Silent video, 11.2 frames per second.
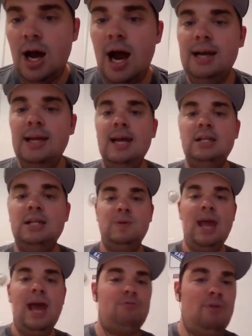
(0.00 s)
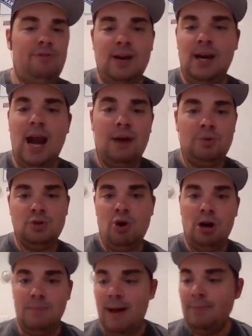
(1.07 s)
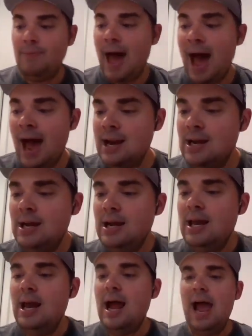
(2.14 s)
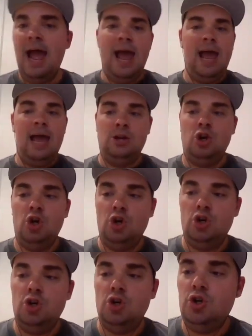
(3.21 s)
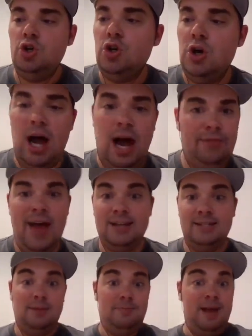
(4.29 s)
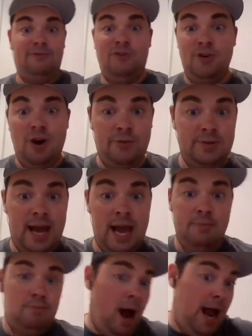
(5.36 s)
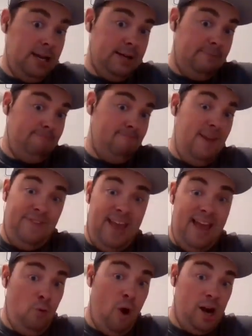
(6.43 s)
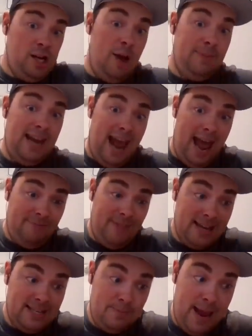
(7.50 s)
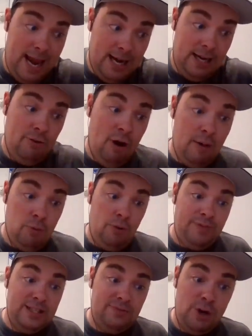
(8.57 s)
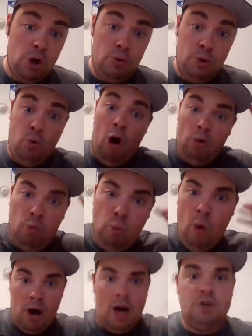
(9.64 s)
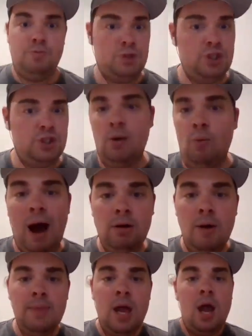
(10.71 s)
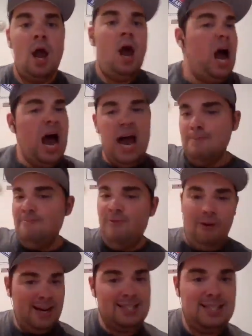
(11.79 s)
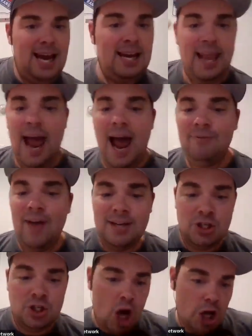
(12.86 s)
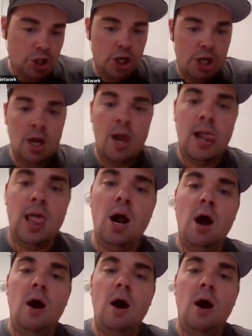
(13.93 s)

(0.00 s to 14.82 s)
on ESPN. Rifkin and I were talking about that, and that's a debate for another day. Mike, if you ever want to come and have that debate here on Murphy's View, you are 100% welcome. I am very excited to have that discussion.